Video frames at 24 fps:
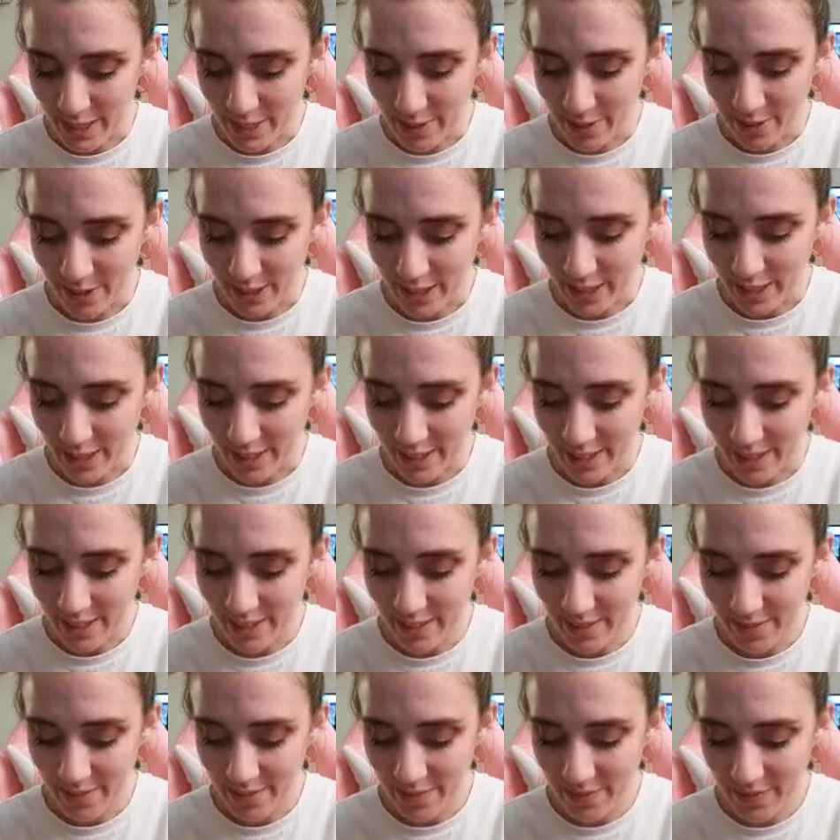I don't care.
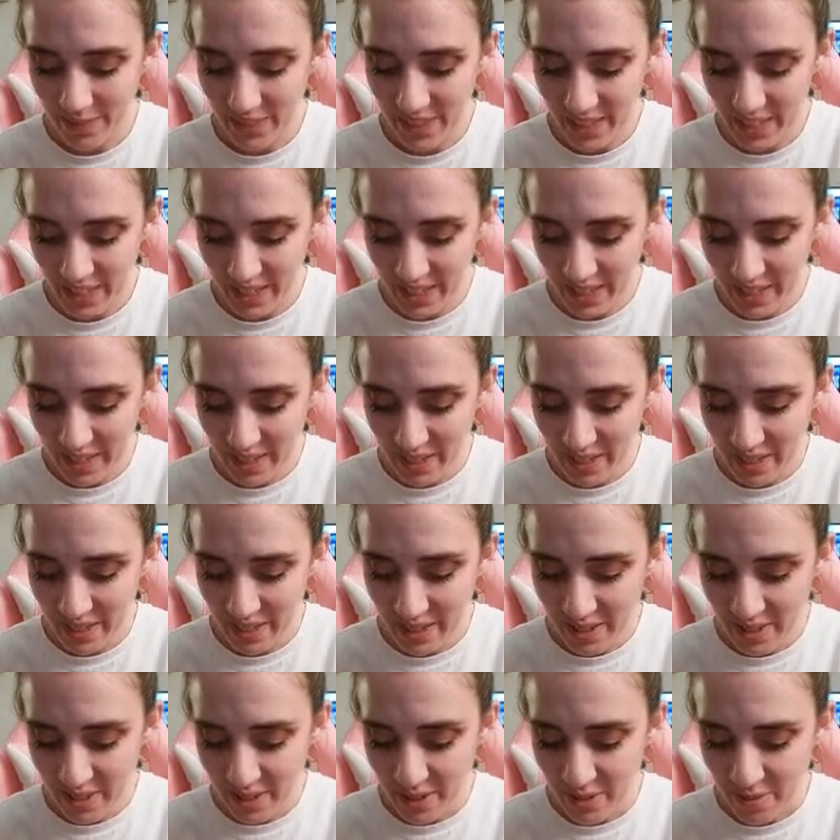
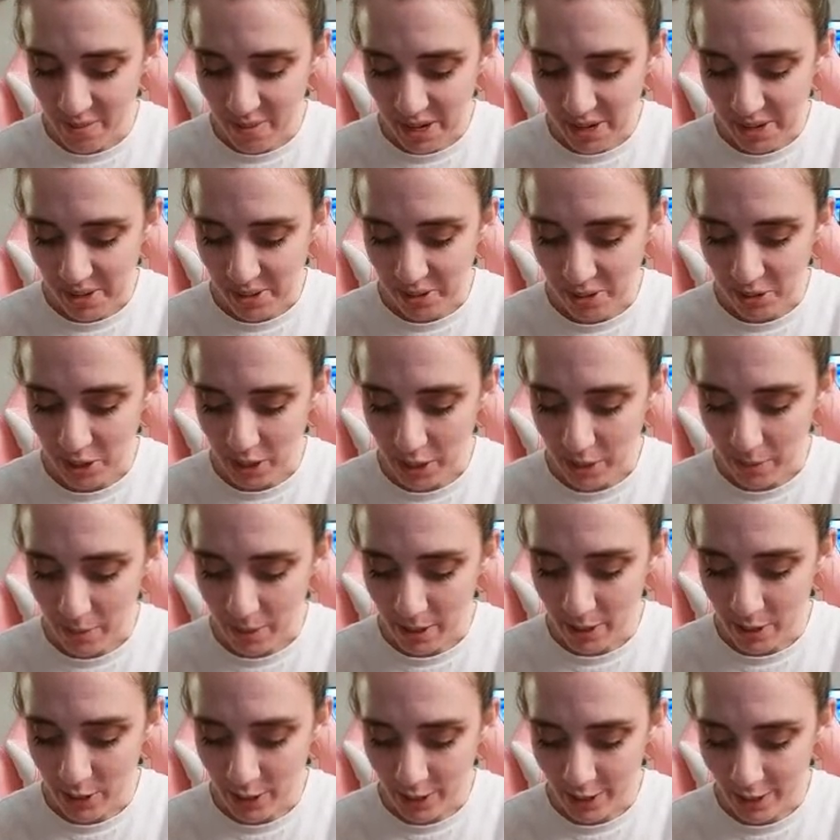It's my crochet
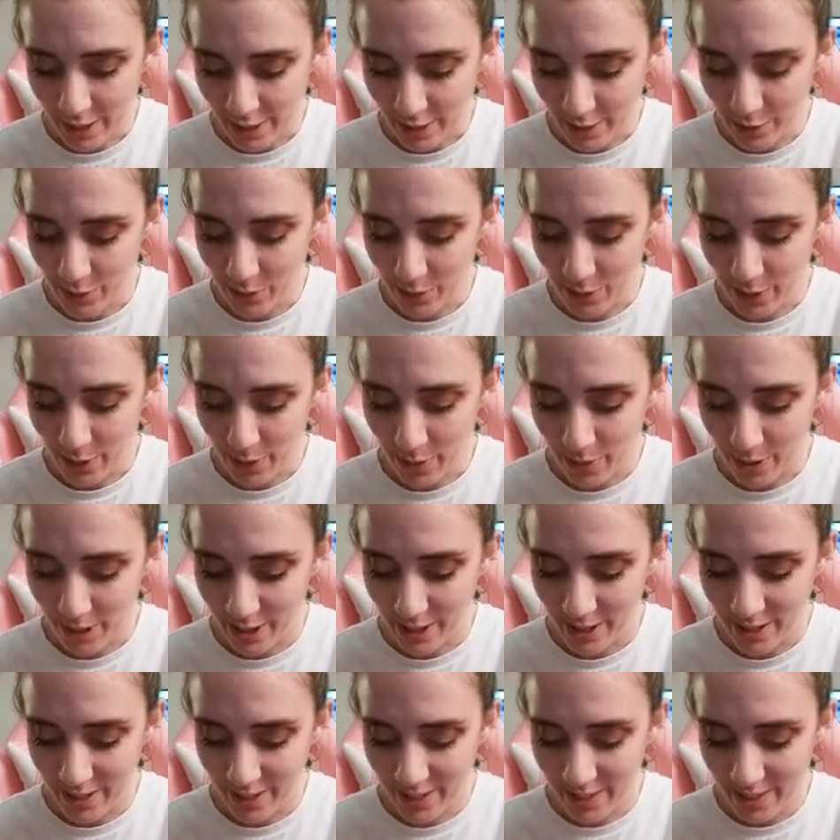project. I can do what I
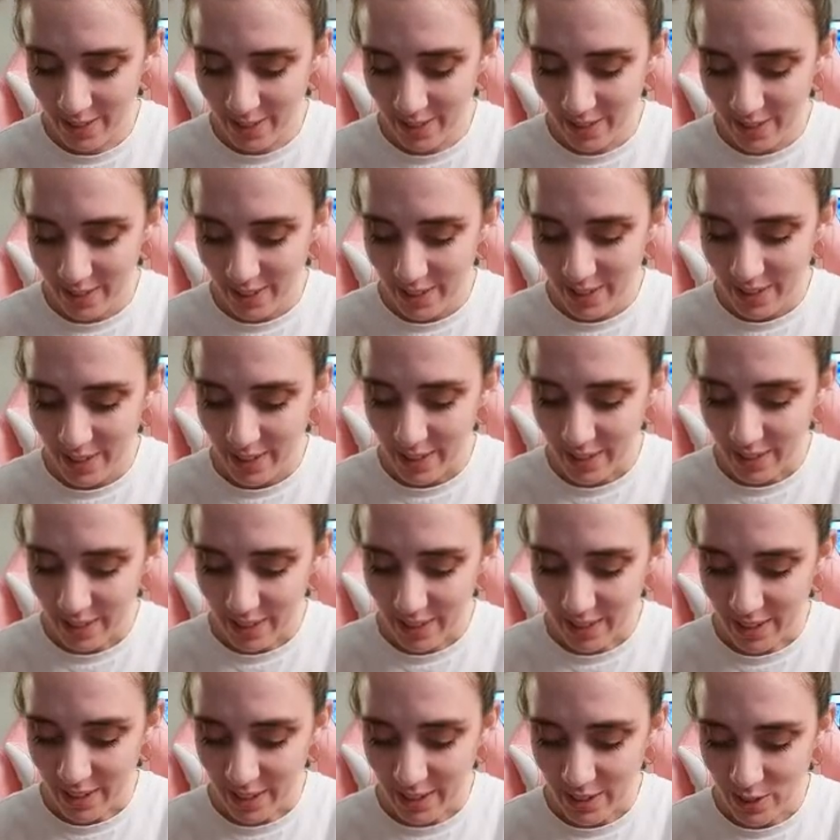want.
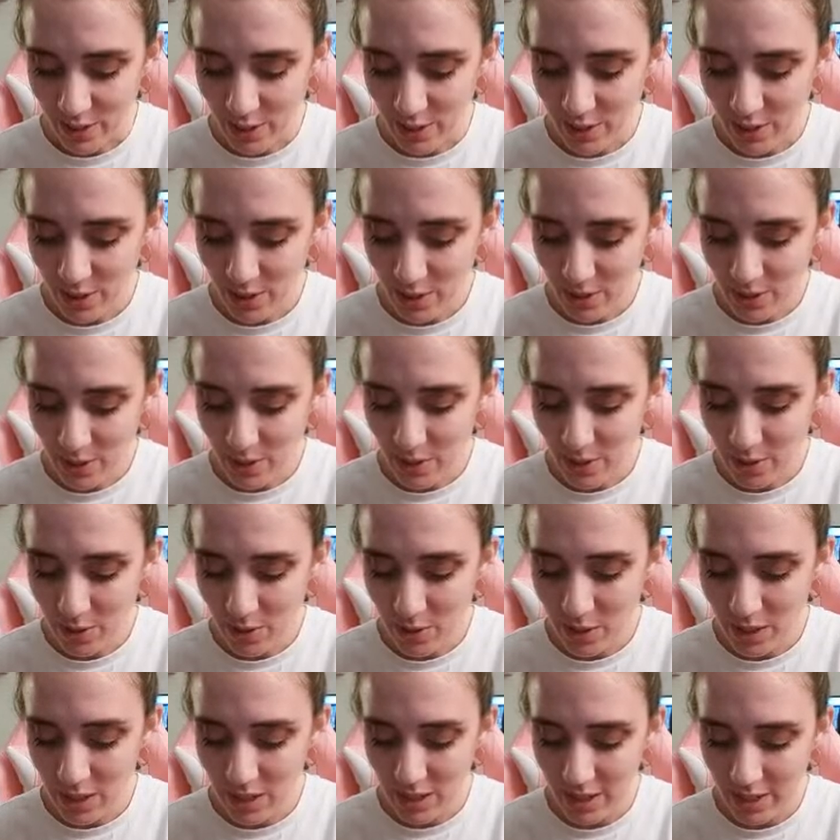Alright,
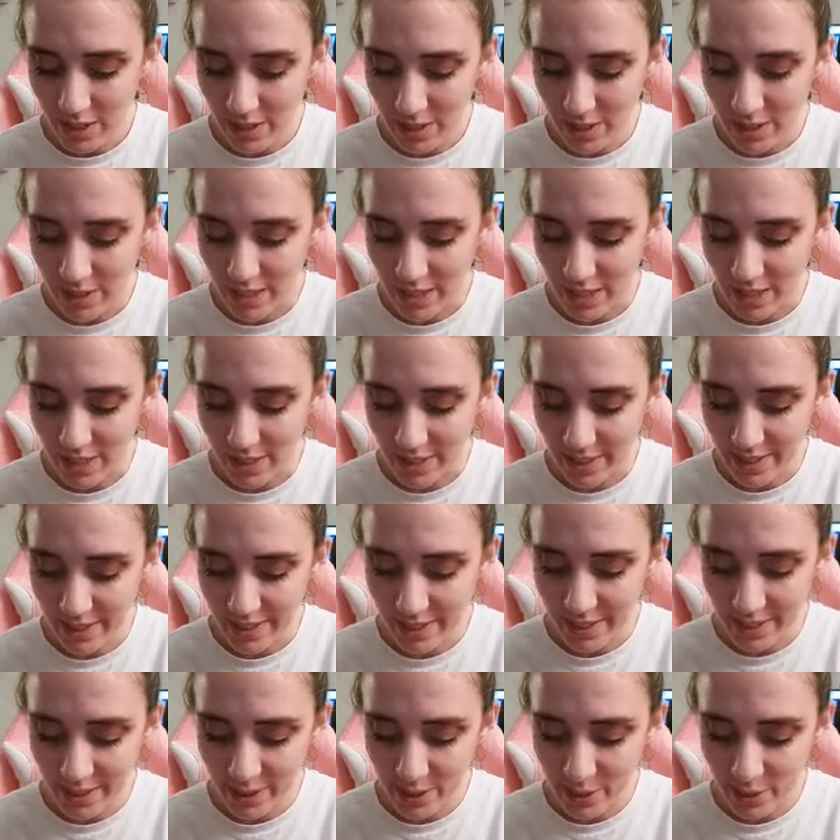2, chain
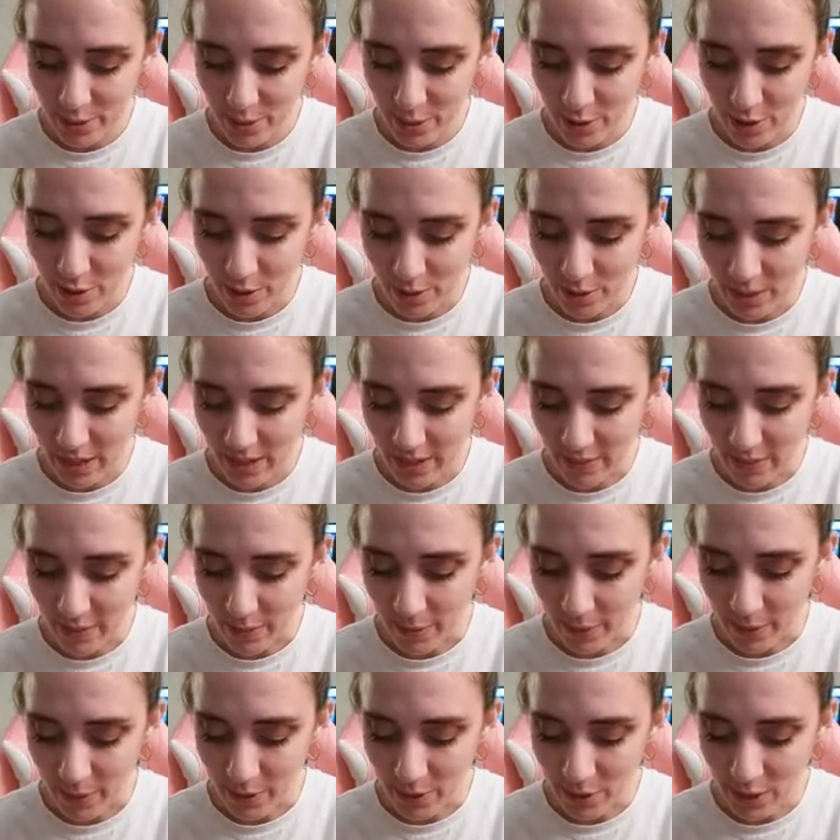2, 2 half double
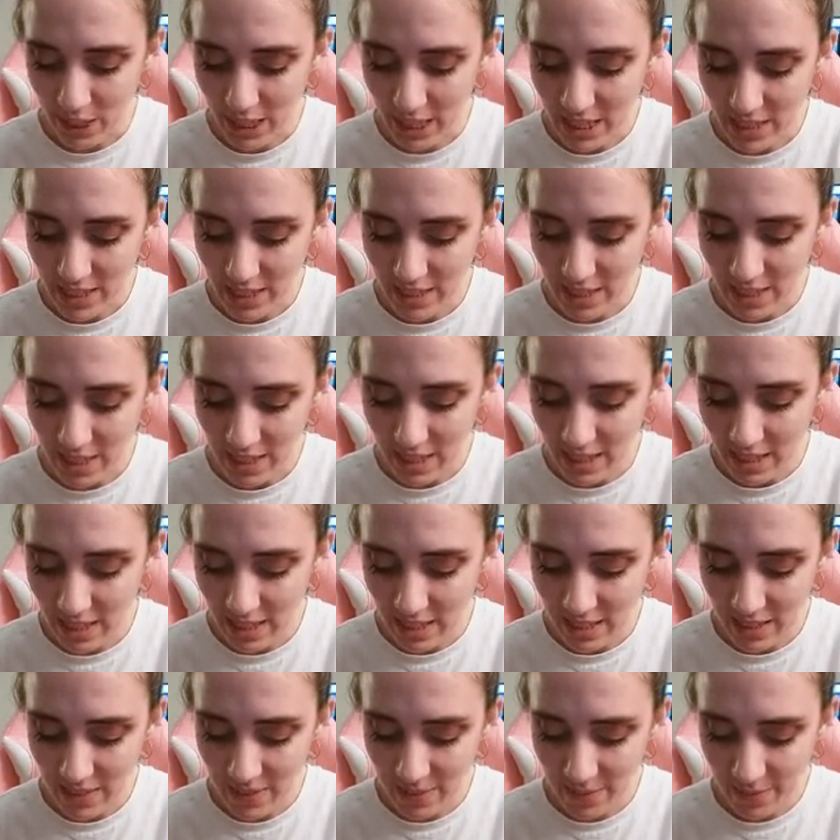crochets
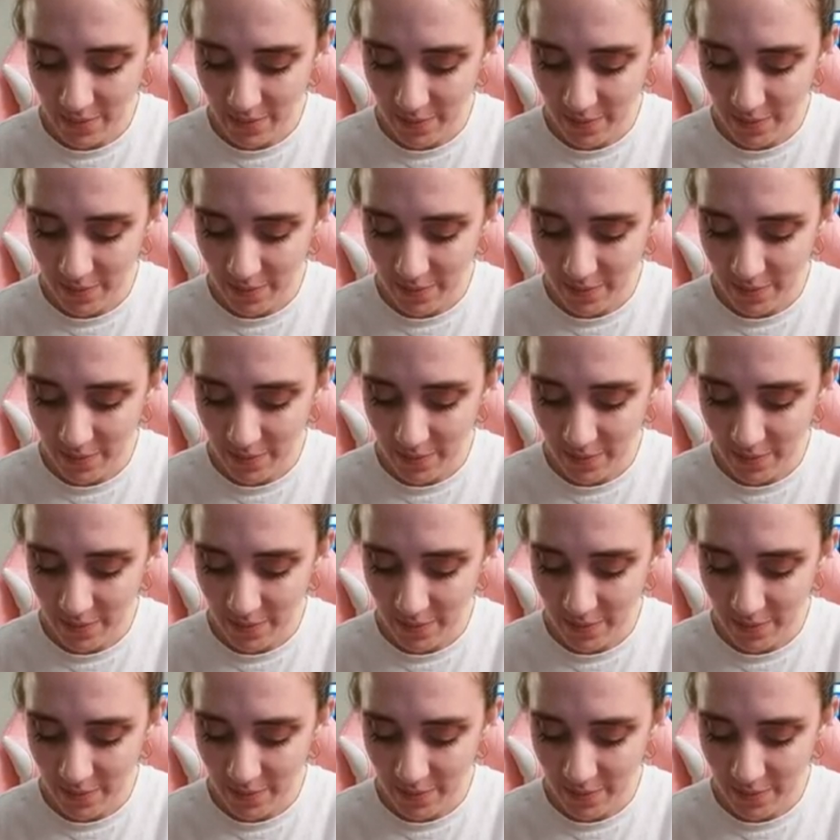again.